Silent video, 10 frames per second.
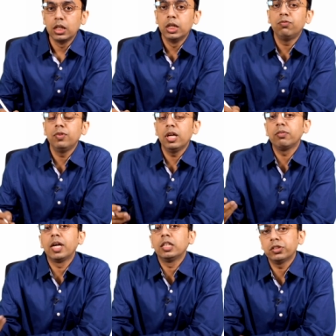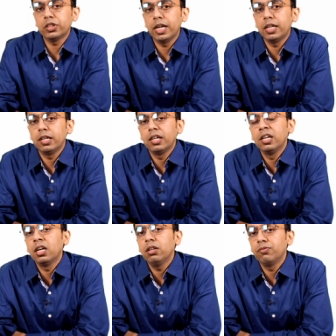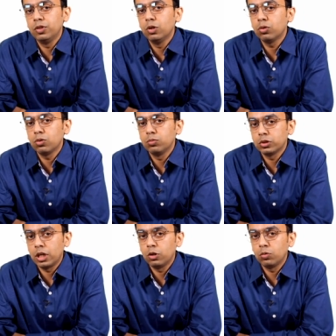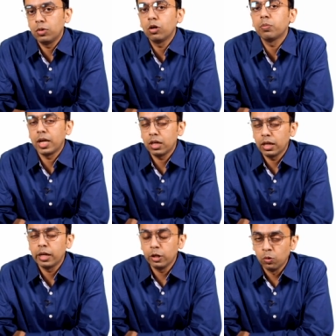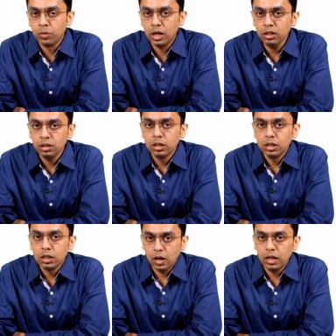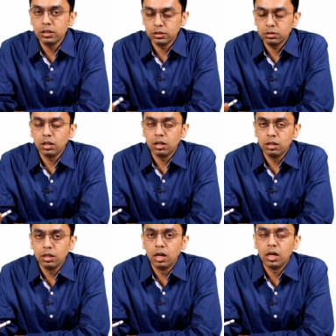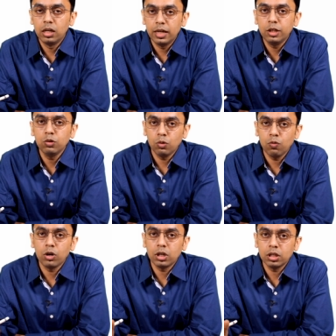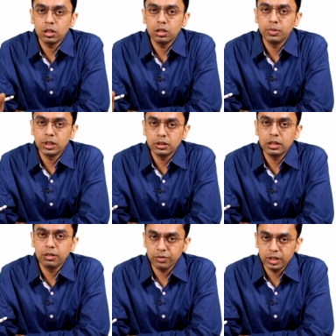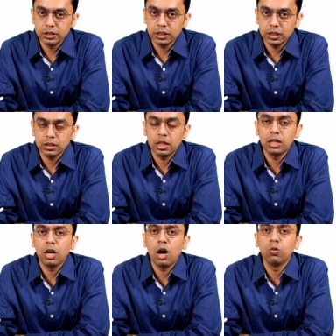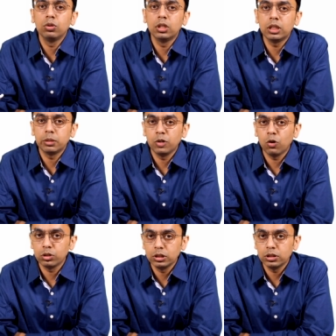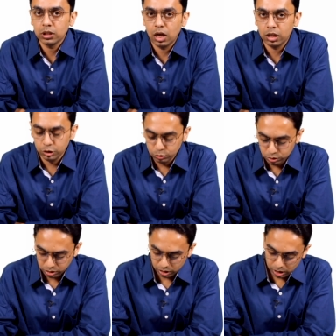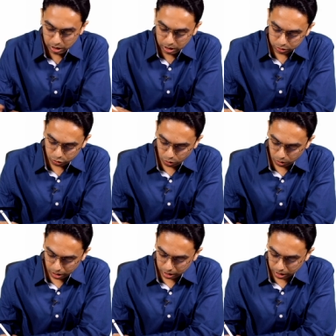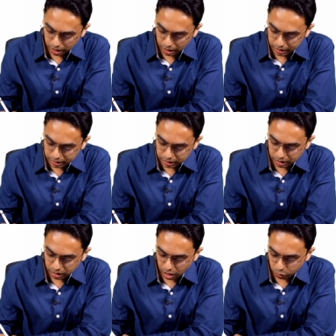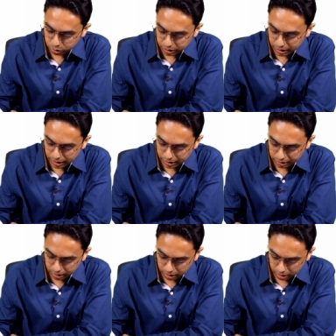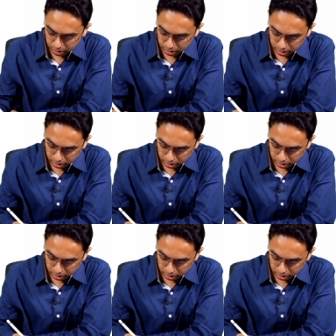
if we have extra adrenal pheochromocytoma or paraganglioma i'll uh, let you know what are the basic differences and how the terminologies are used. So anything outside adrenal,